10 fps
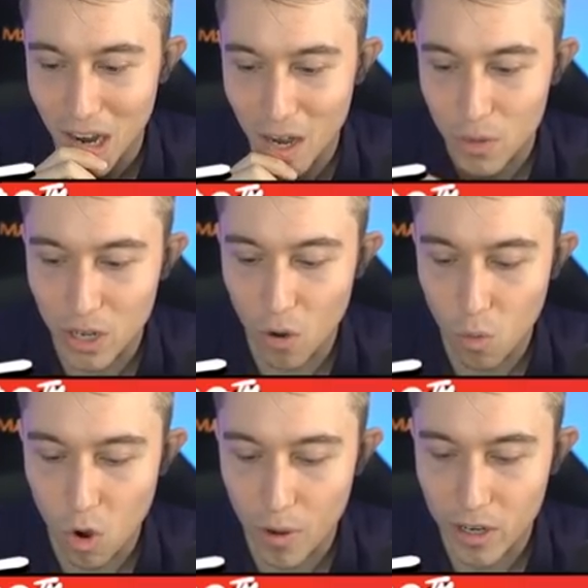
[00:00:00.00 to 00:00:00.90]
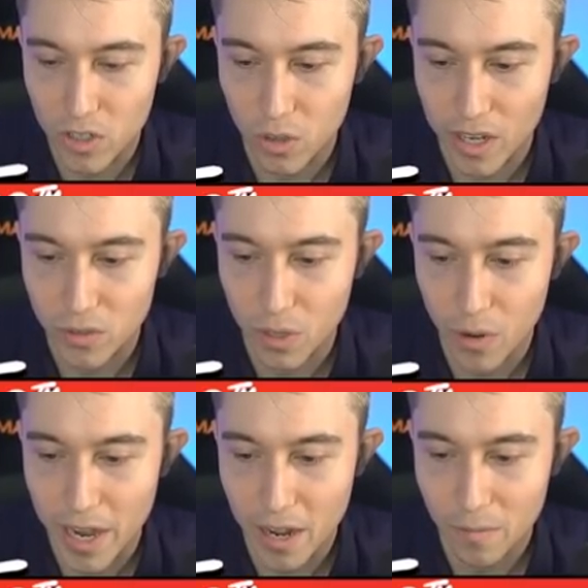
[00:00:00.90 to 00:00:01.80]
All right, we can go Wall Breakers aggressively
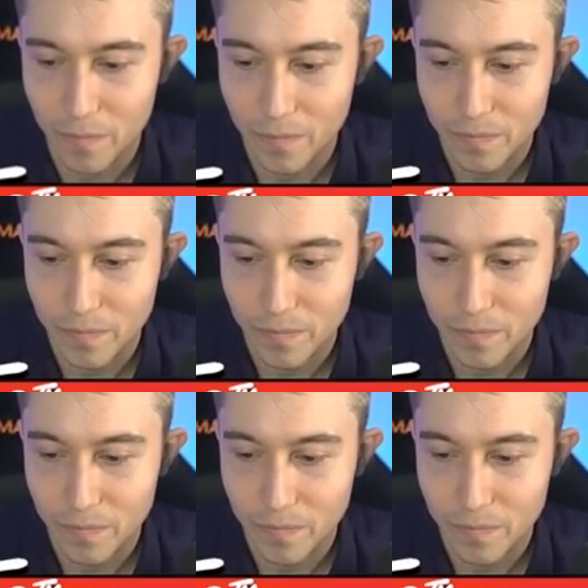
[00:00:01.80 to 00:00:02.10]
right now.